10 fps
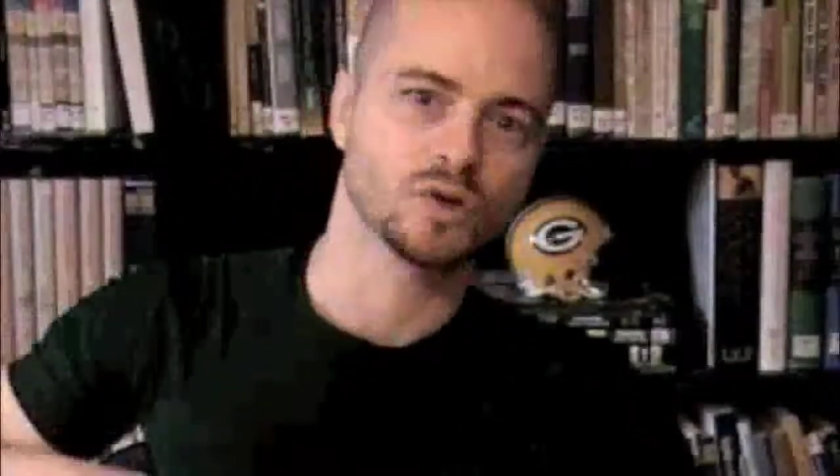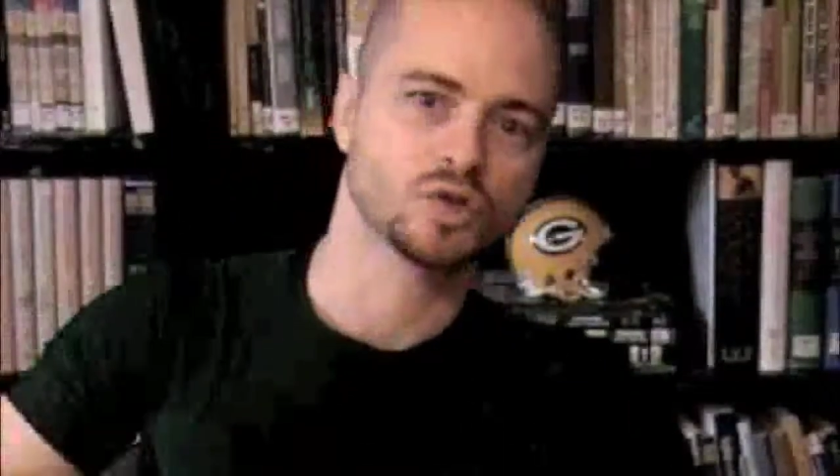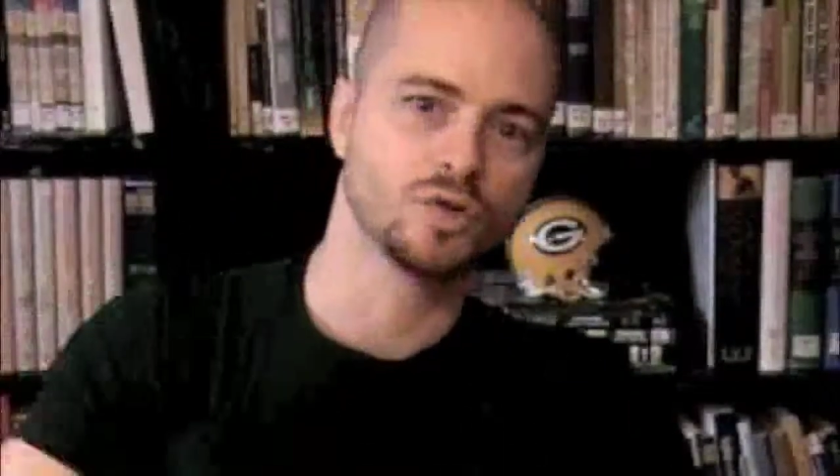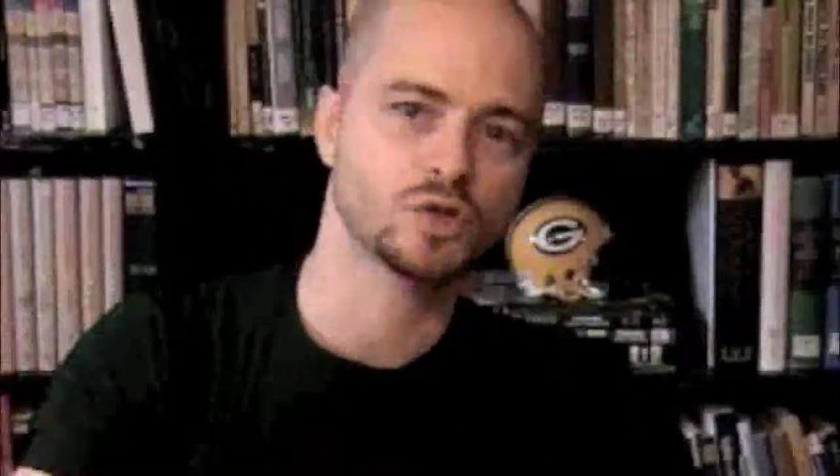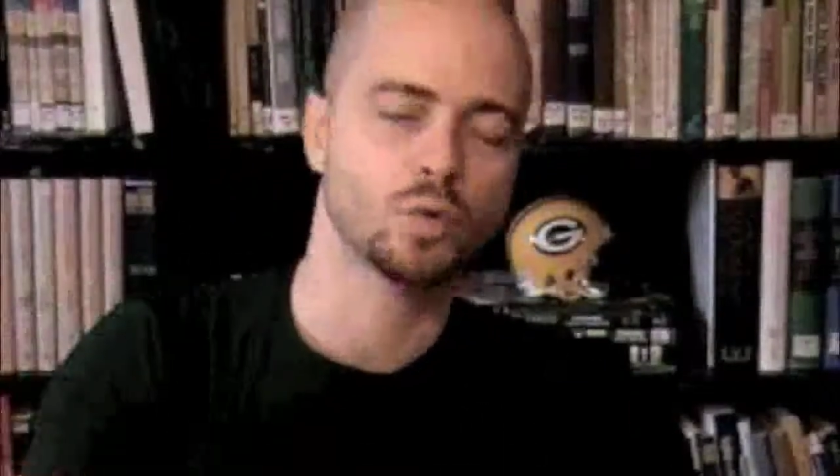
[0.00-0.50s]
So
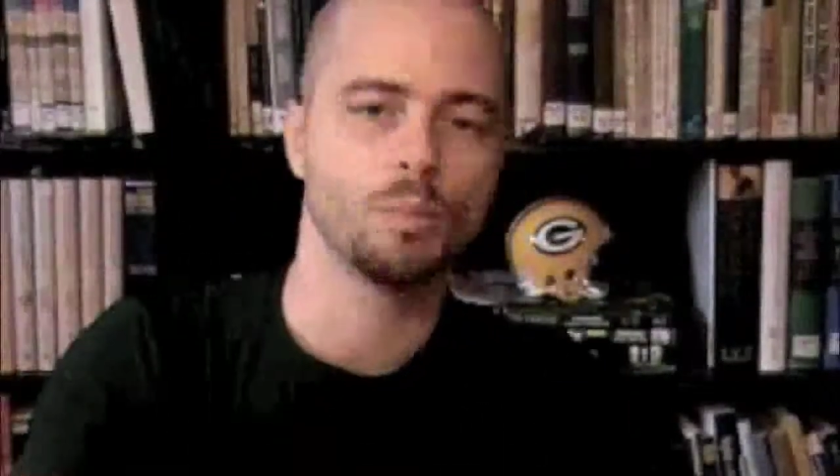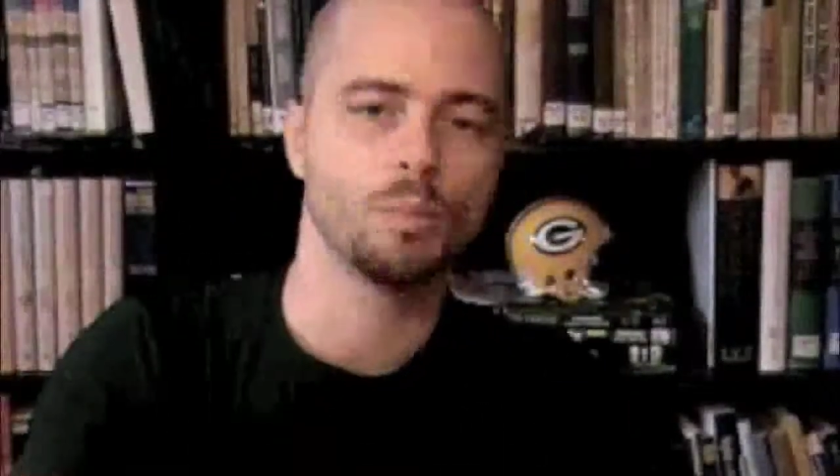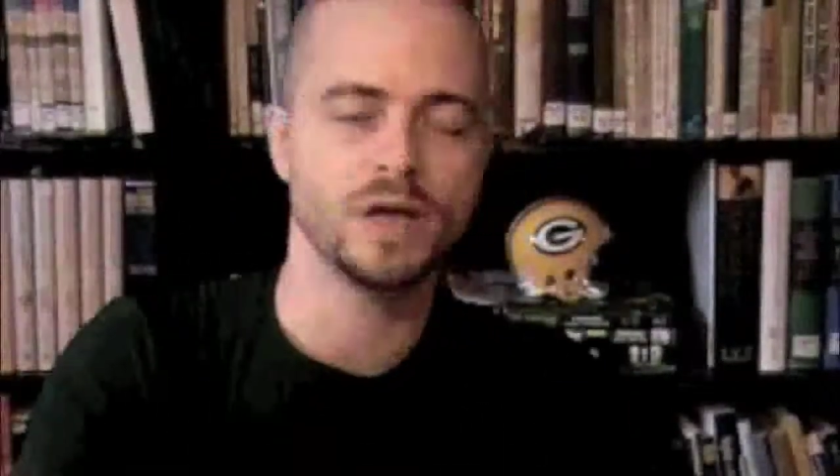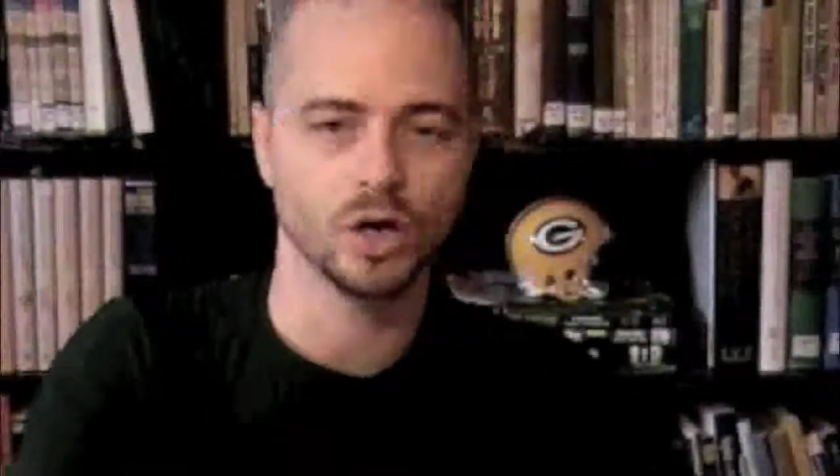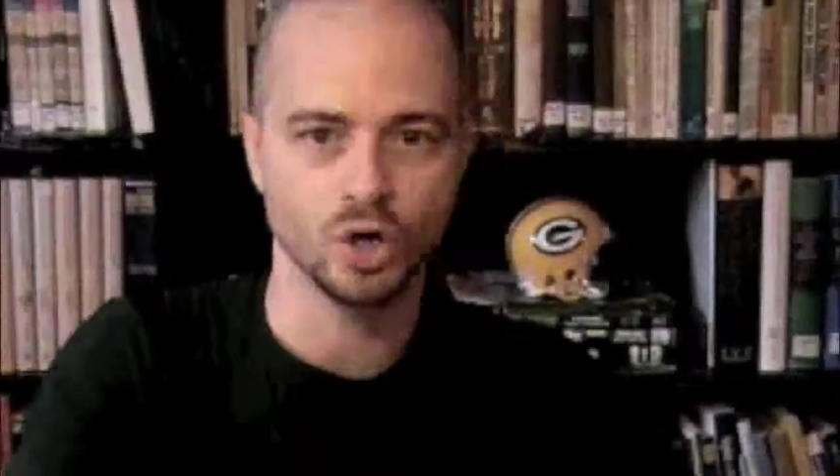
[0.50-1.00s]
this will
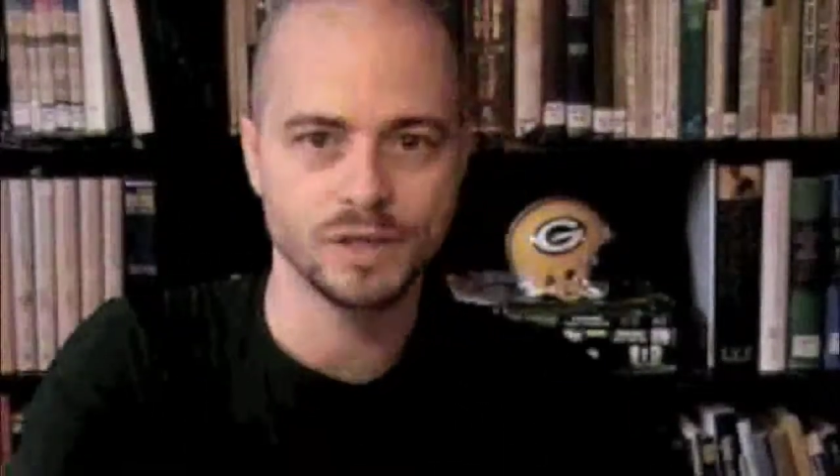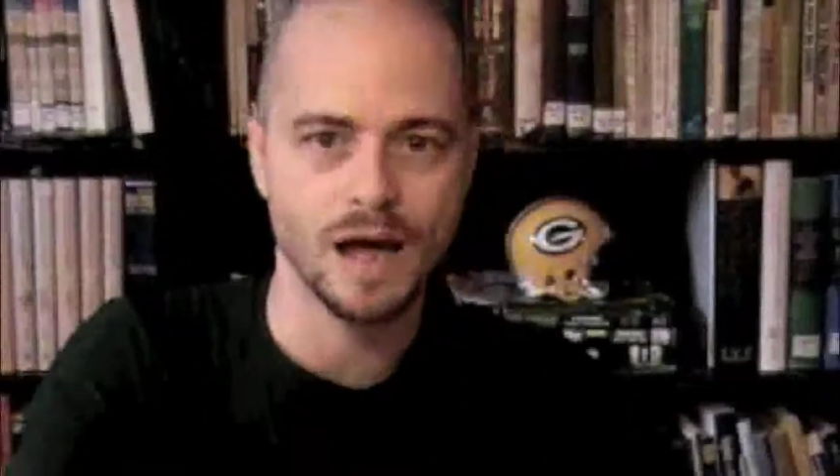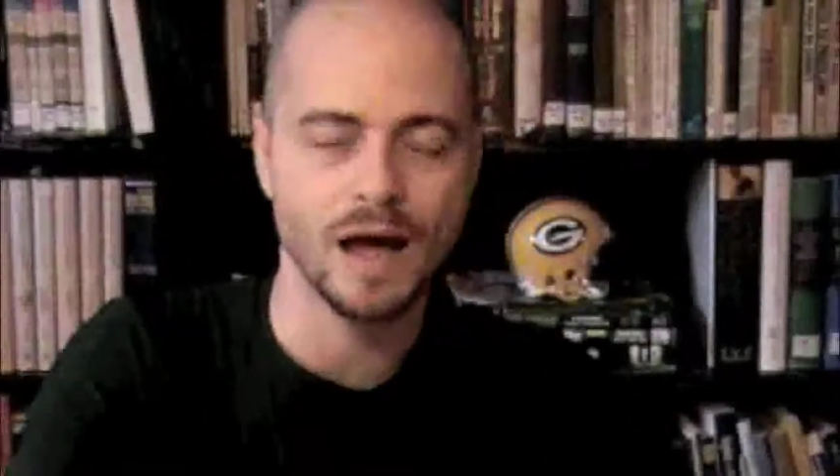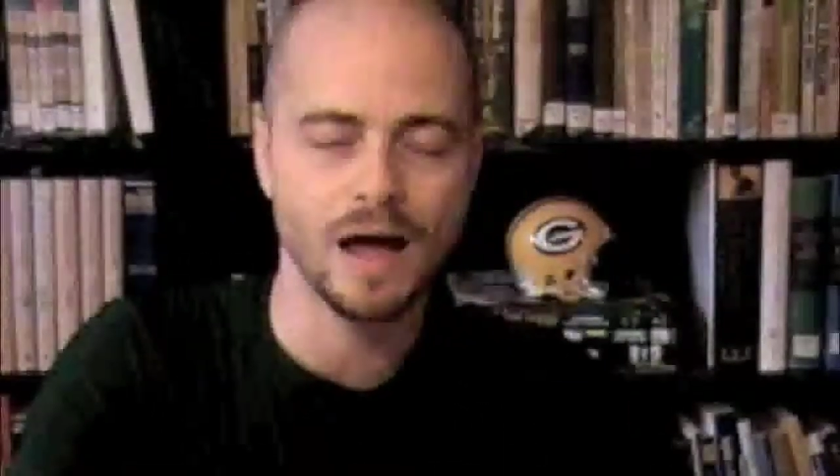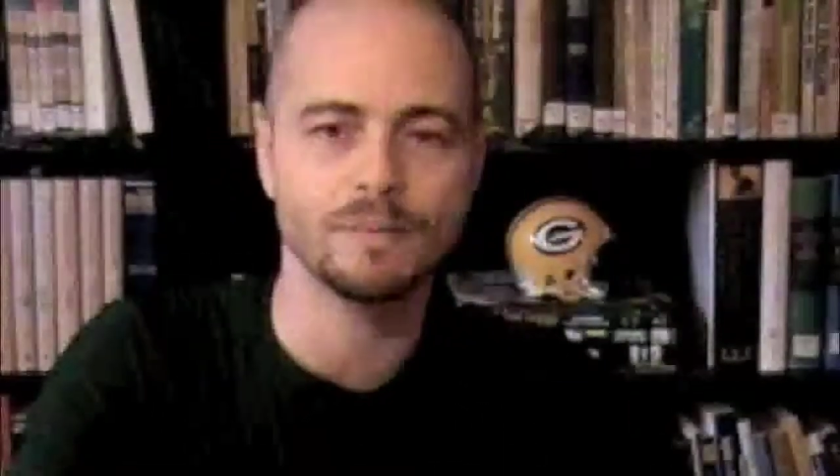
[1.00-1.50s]
be a good
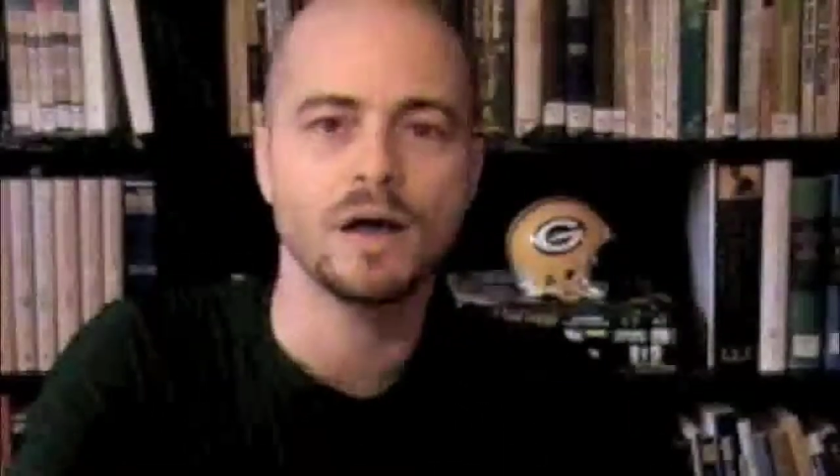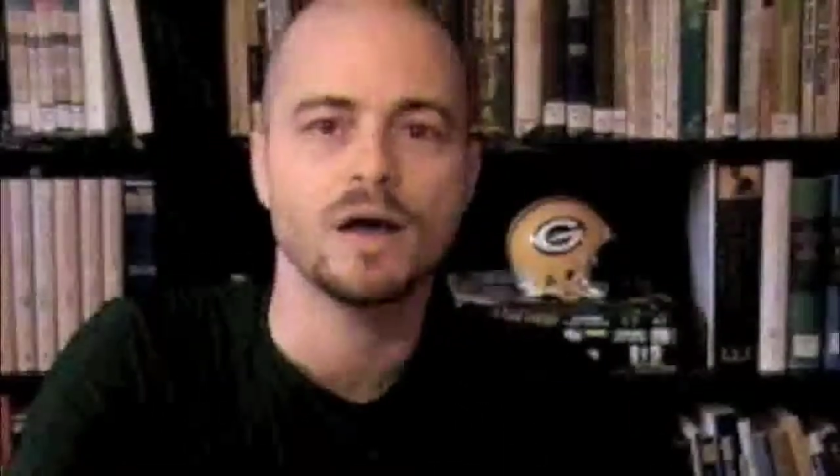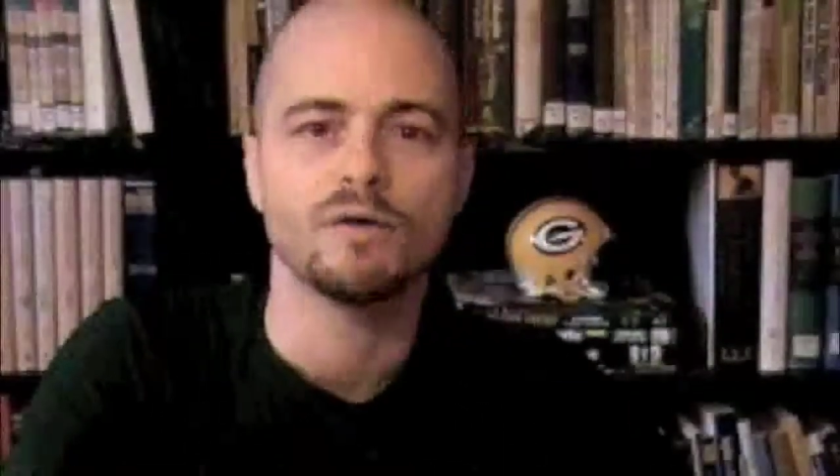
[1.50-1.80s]
time